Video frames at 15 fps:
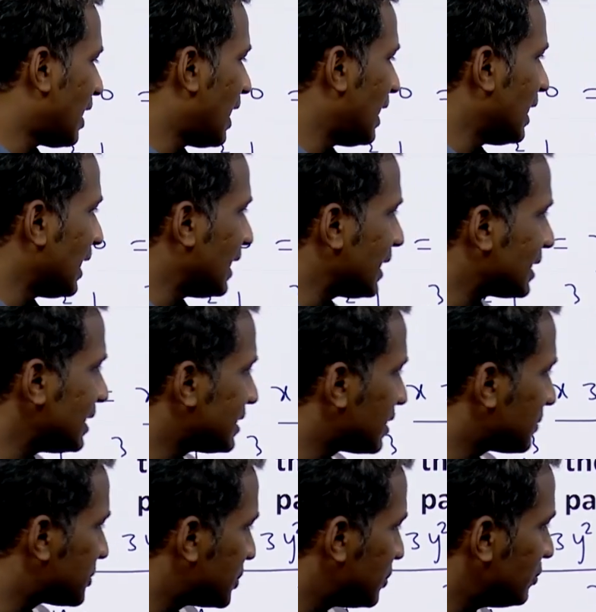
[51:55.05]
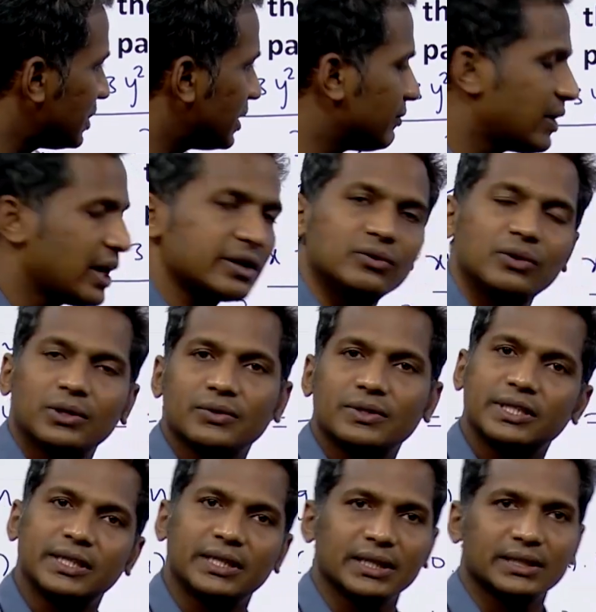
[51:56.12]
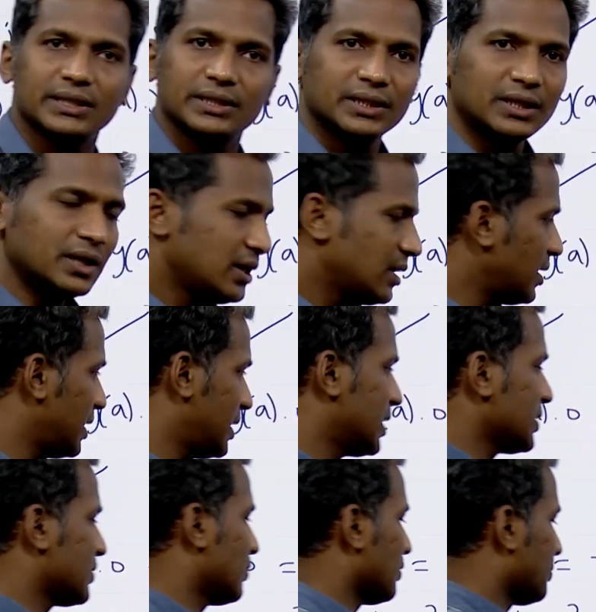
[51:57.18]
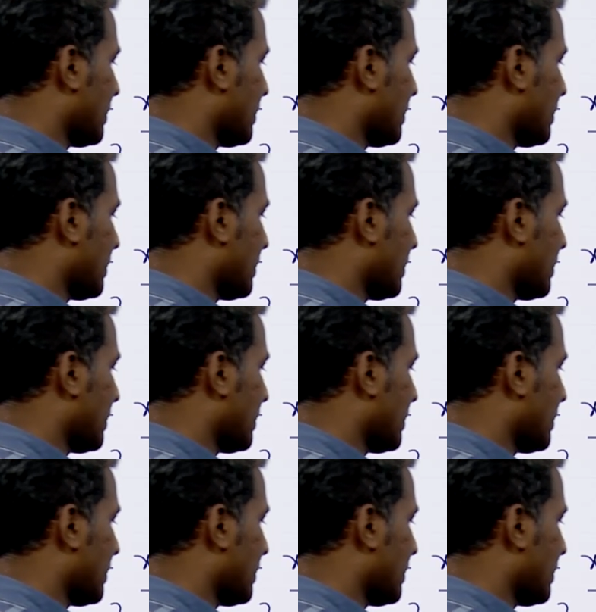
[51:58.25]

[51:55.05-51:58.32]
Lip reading: I directly substituted y equal to zx, it does not